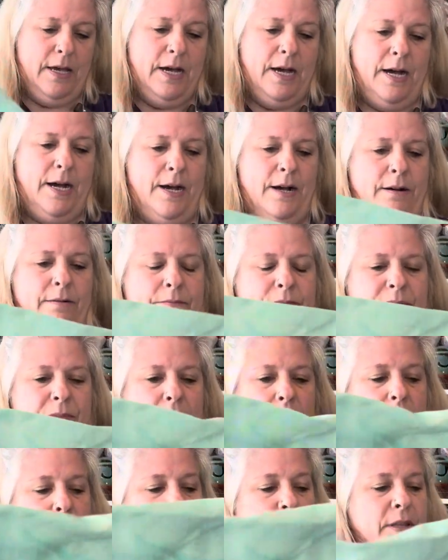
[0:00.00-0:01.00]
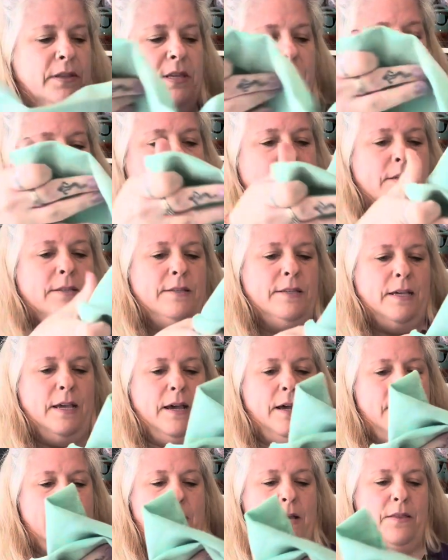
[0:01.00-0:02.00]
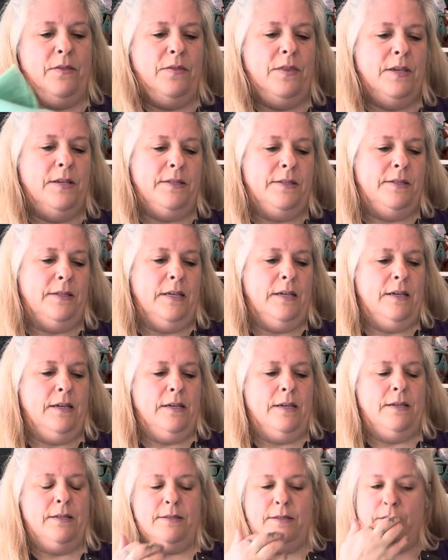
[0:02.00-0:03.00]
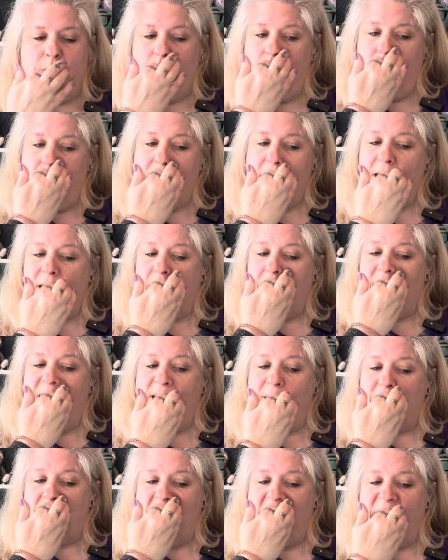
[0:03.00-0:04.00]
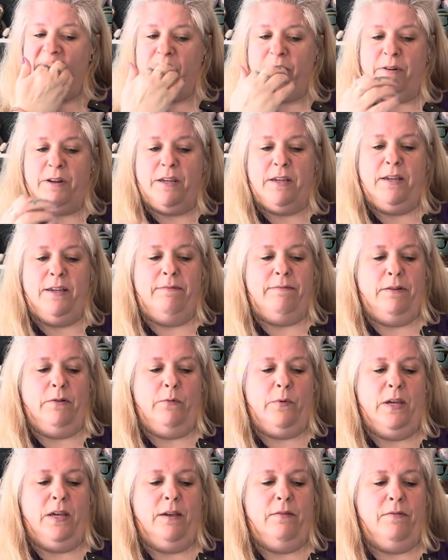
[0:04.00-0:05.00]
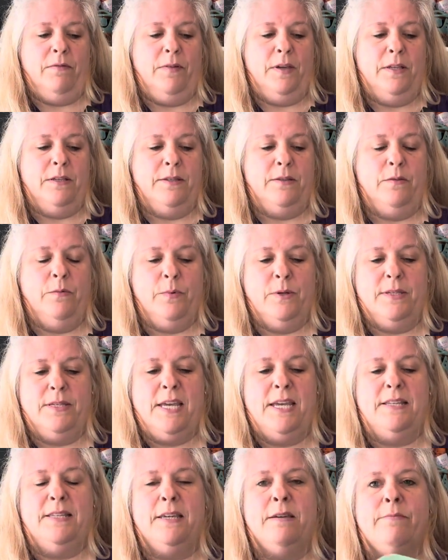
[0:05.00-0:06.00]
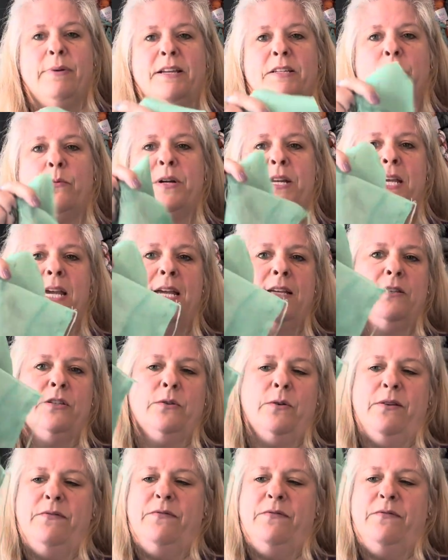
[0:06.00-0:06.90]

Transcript: But this is a 28 count ivory even weave. It was 18 by 28, so I